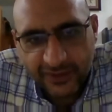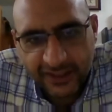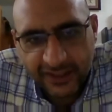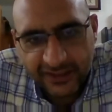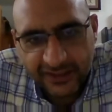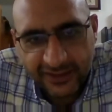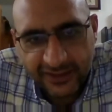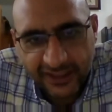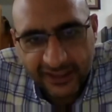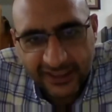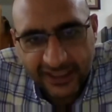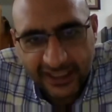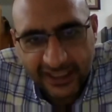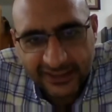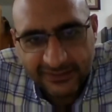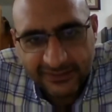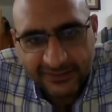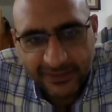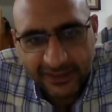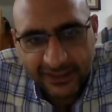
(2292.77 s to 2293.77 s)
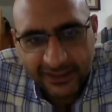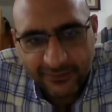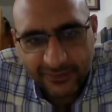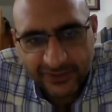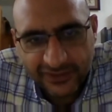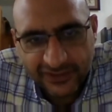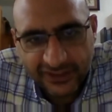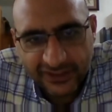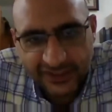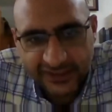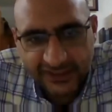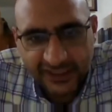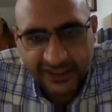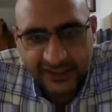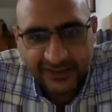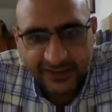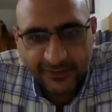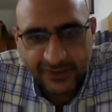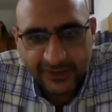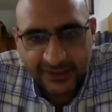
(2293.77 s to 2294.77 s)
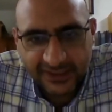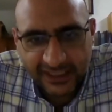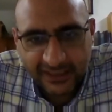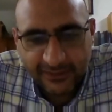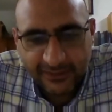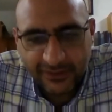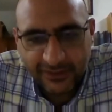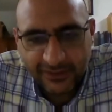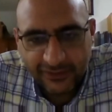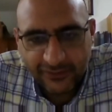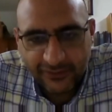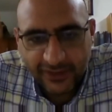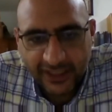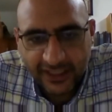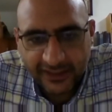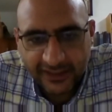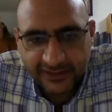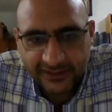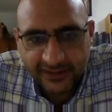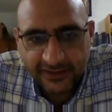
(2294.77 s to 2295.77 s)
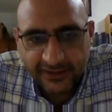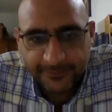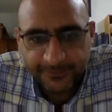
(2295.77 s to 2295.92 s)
I tried as many questions as I was able to ask.